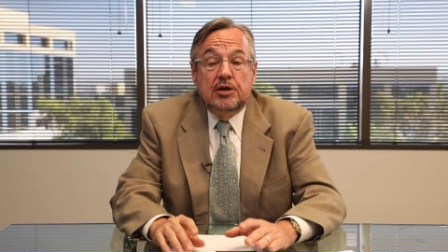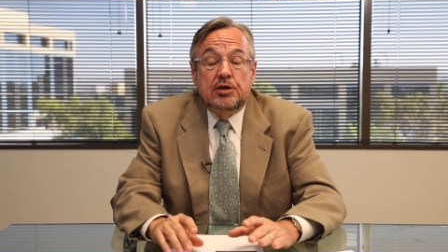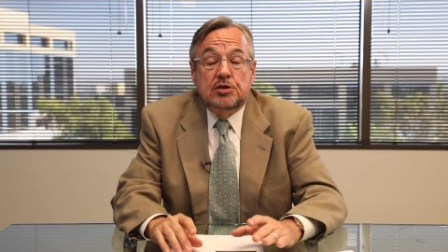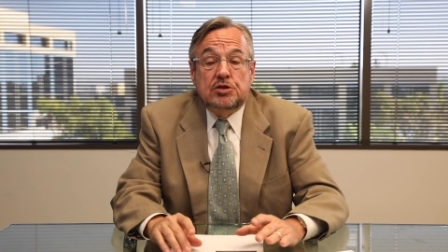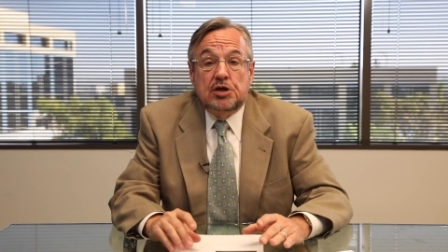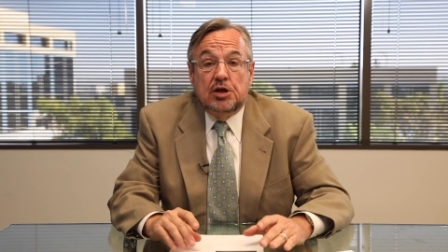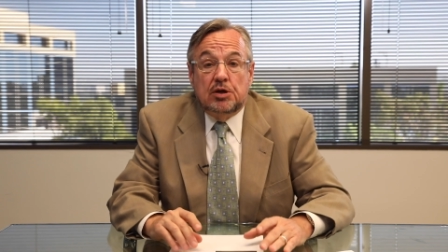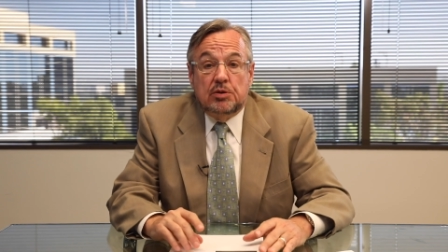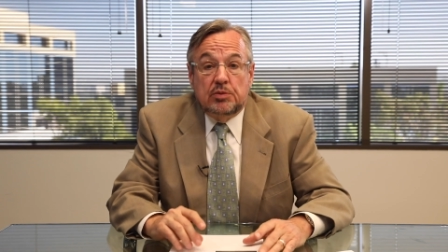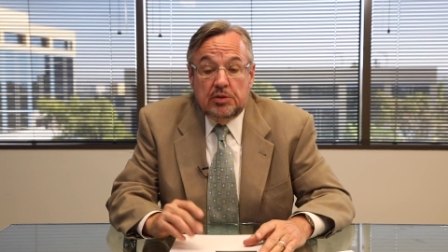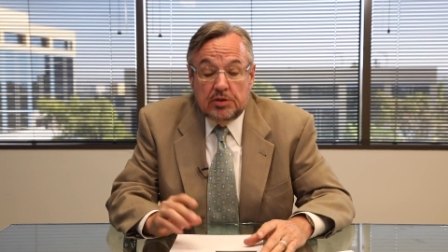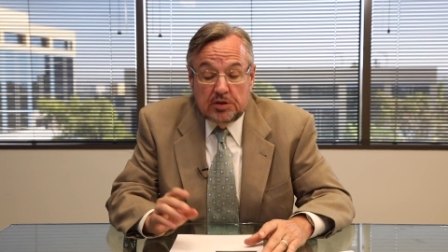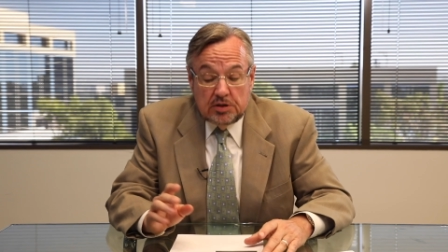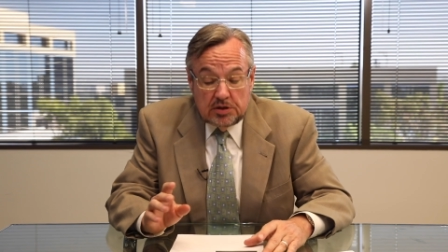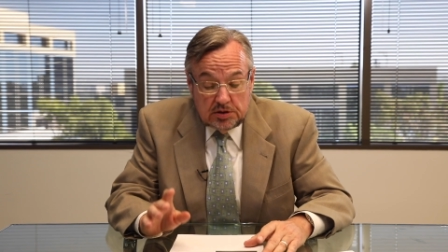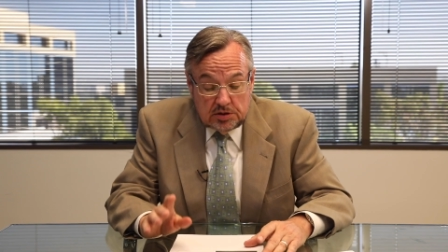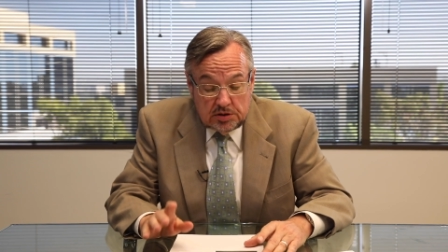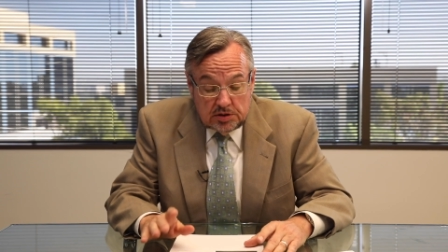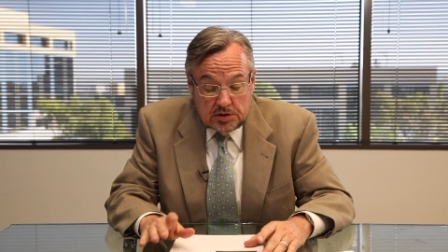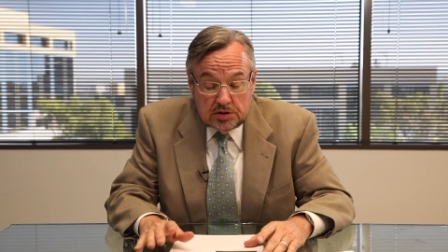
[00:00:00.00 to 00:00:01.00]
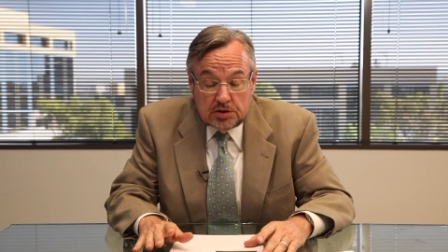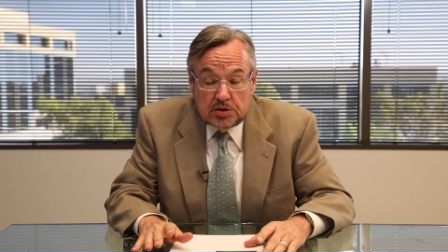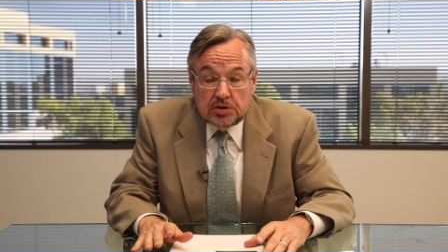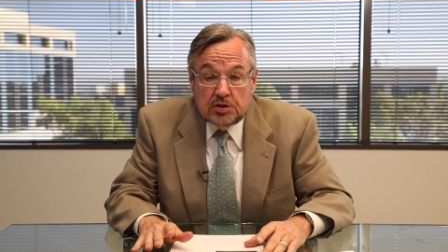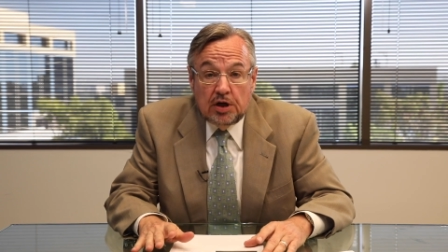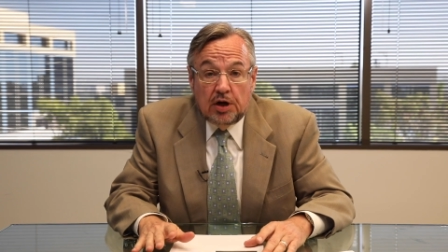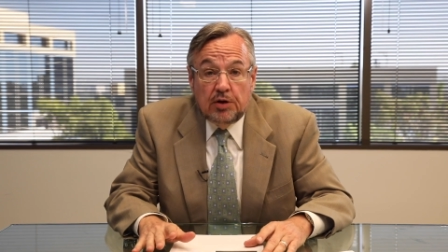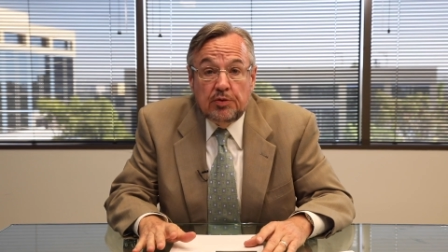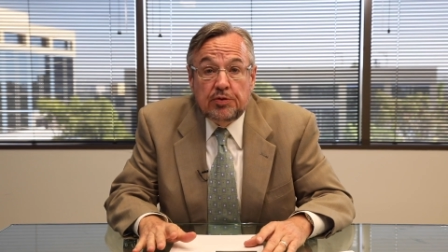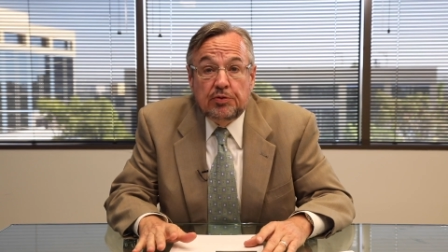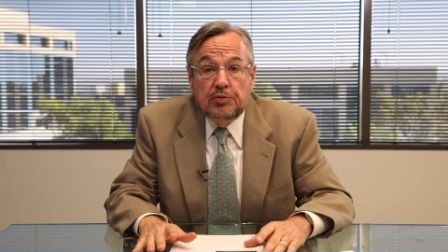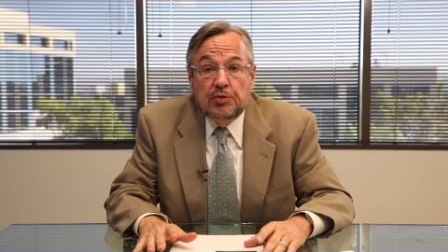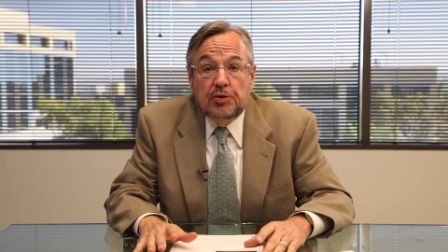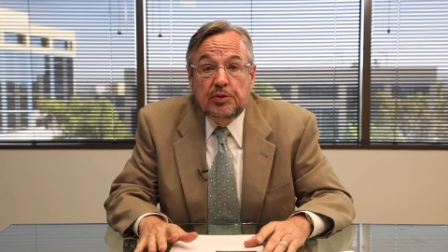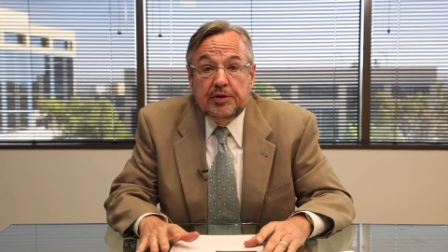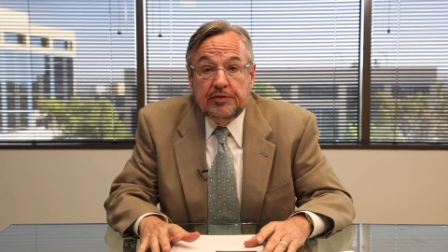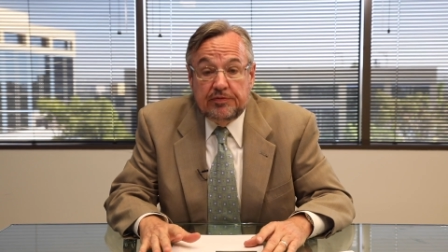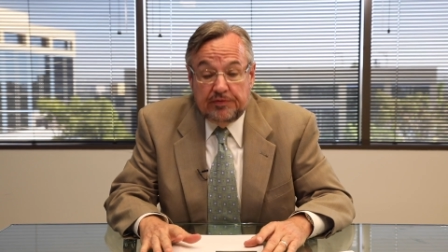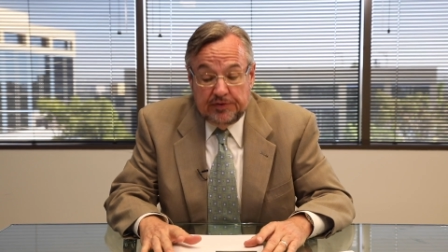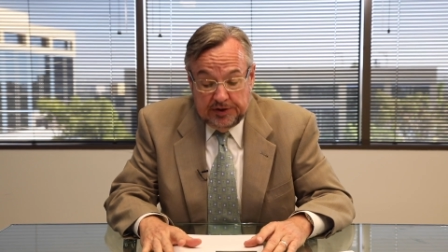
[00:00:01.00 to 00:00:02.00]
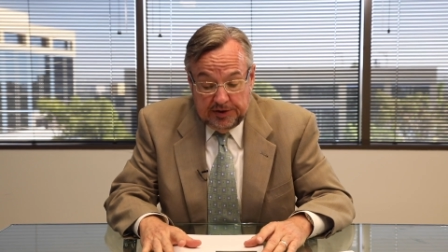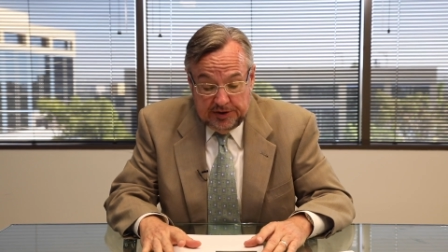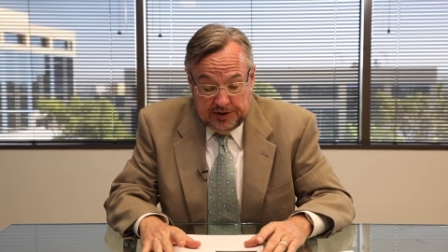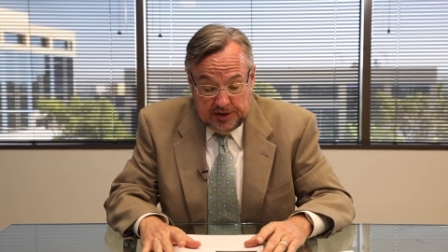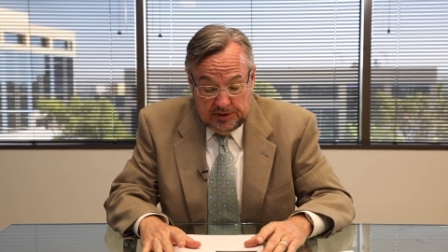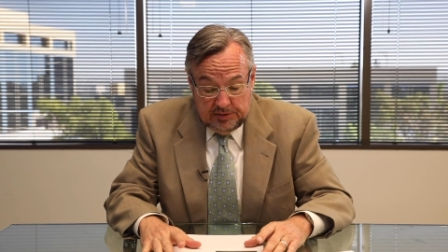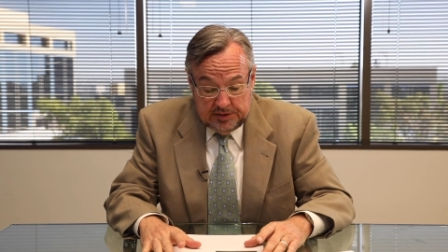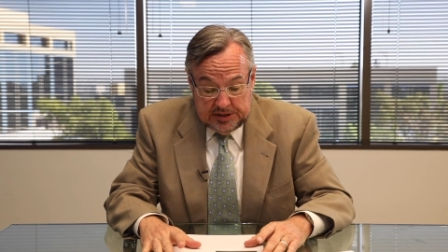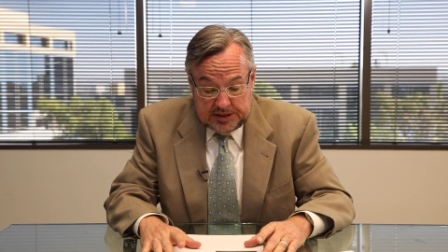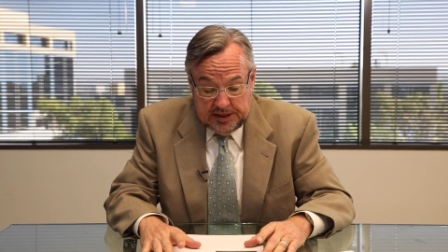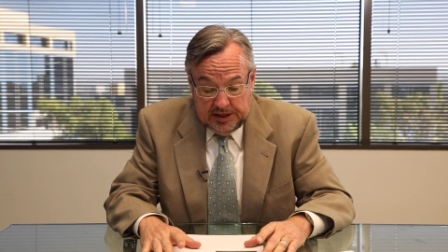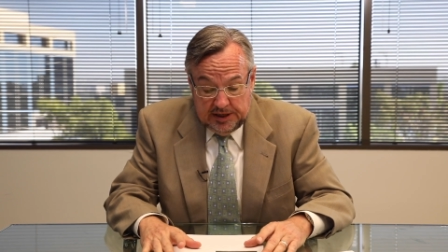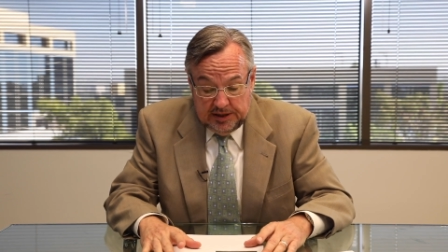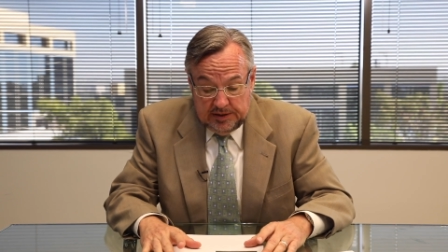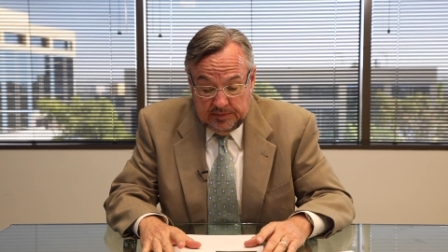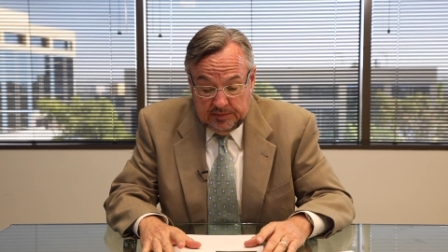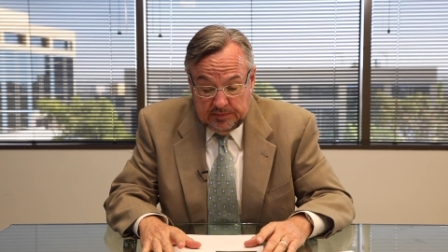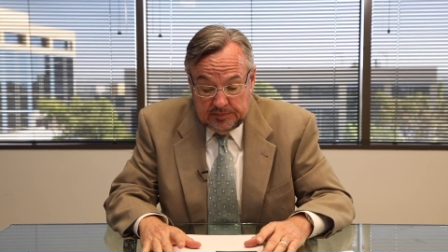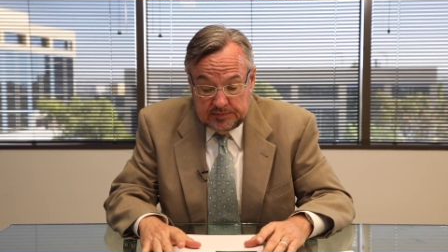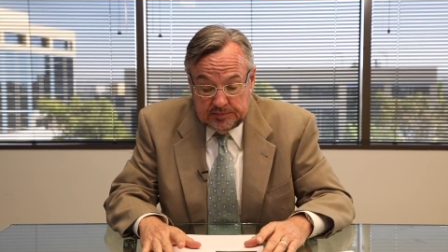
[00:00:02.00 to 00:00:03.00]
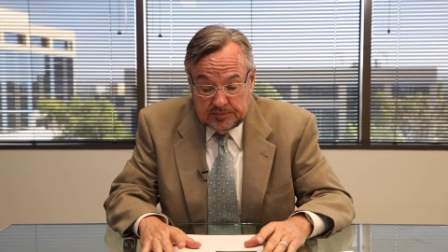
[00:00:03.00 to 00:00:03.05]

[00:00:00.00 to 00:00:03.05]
So go through and fill those in.